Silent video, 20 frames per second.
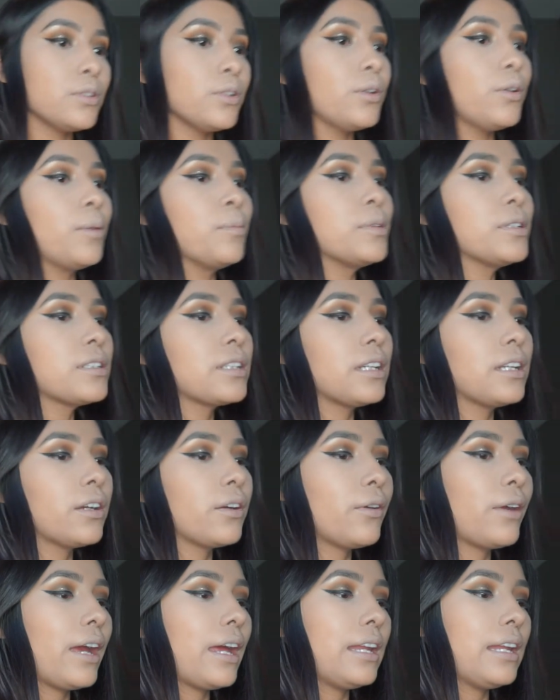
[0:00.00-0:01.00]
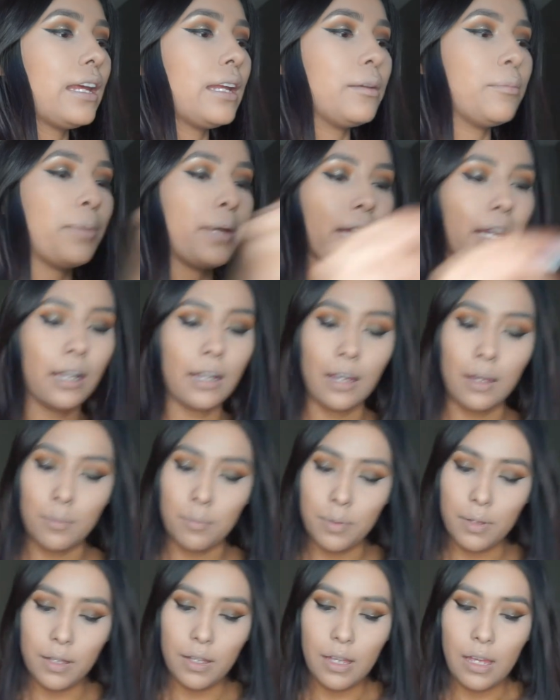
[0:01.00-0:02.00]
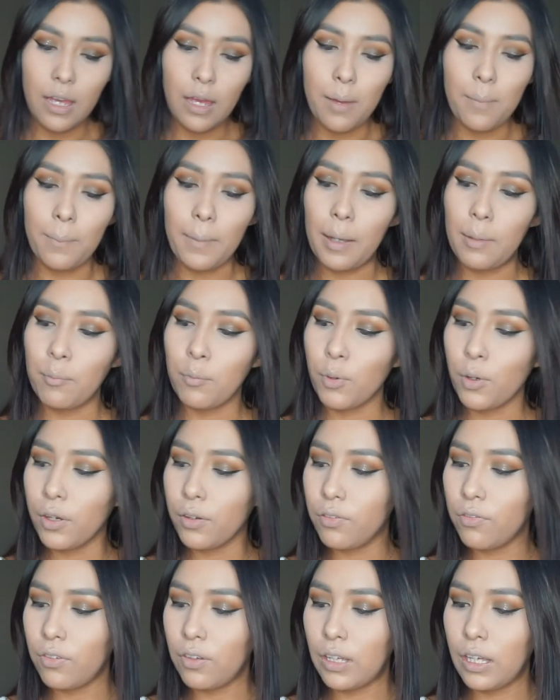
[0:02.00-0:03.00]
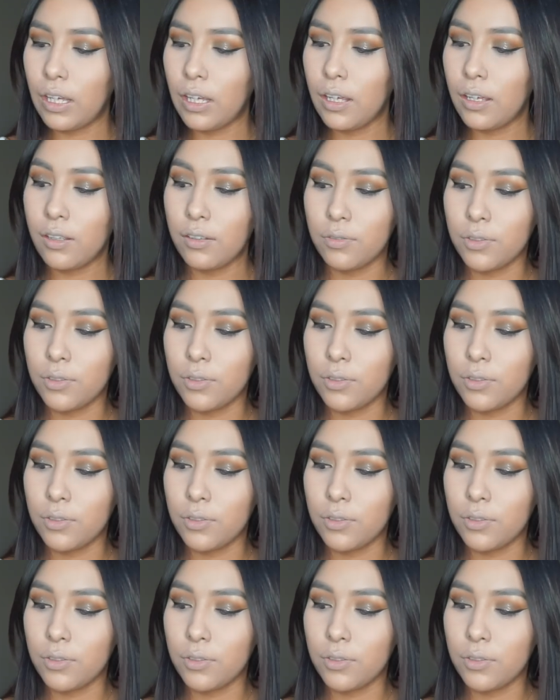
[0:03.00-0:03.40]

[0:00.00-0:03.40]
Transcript: So I'm just going to go ahead and pick up my Morphe.